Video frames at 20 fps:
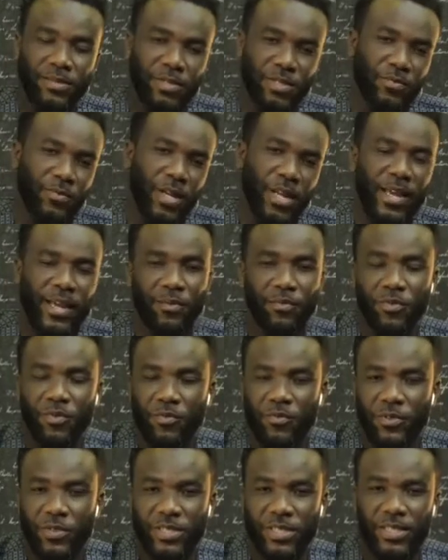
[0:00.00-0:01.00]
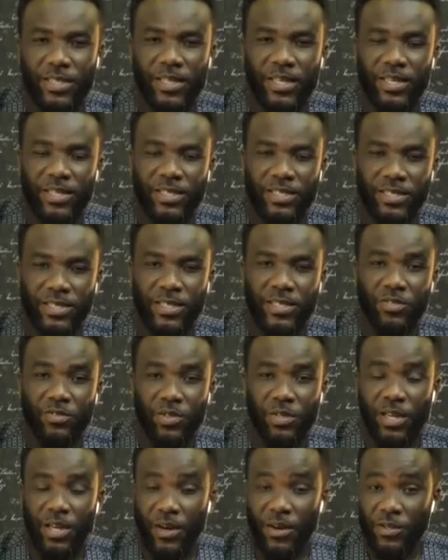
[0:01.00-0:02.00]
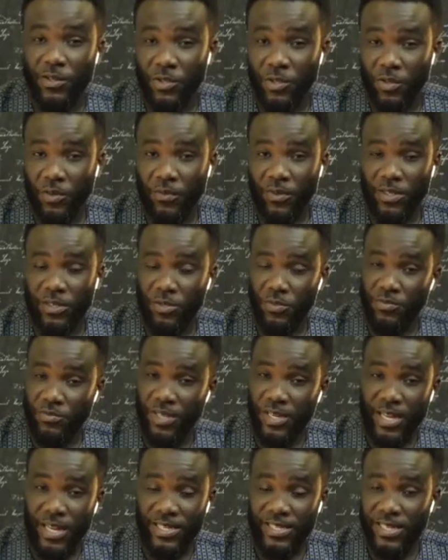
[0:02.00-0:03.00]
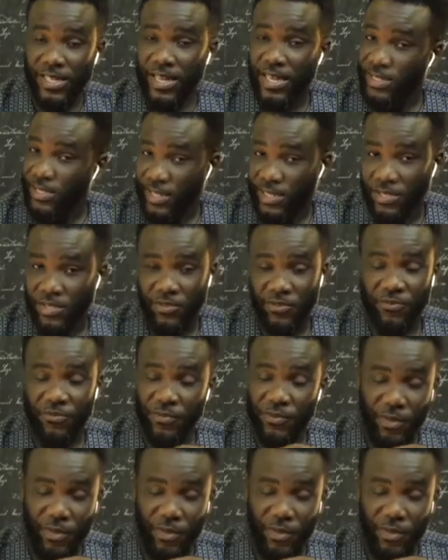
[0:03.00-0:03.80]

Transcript: It's more like a promotion that is done to encourage all of us to realize the essence of